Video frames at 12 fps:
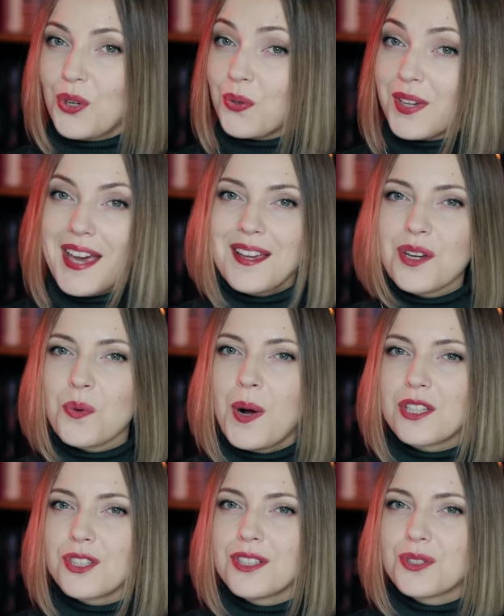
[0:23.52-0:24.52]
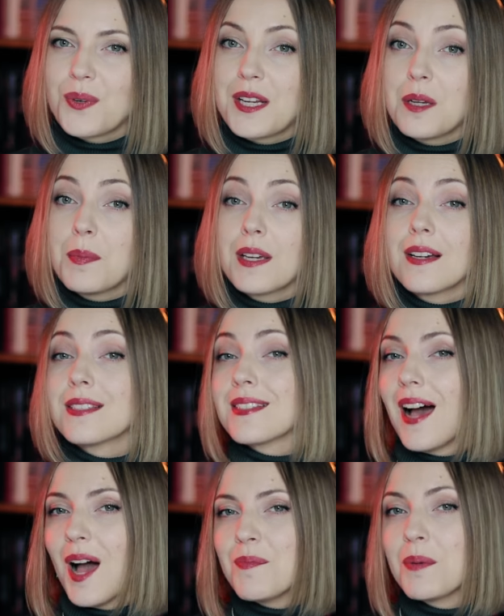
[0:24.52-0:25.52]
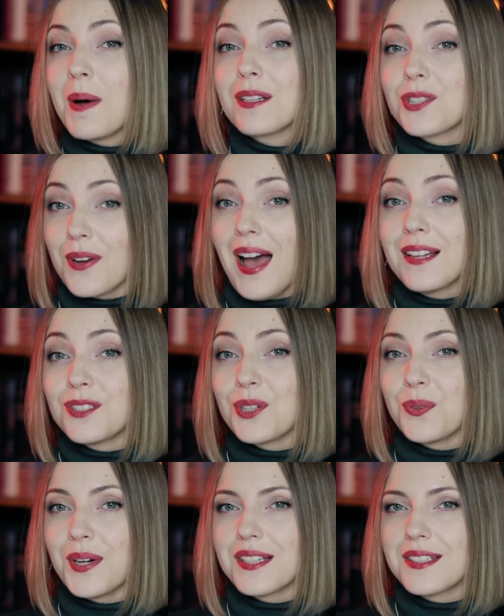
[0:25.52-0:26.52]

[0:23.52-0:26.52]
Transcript: so get your watchlist ready because I'm about to add to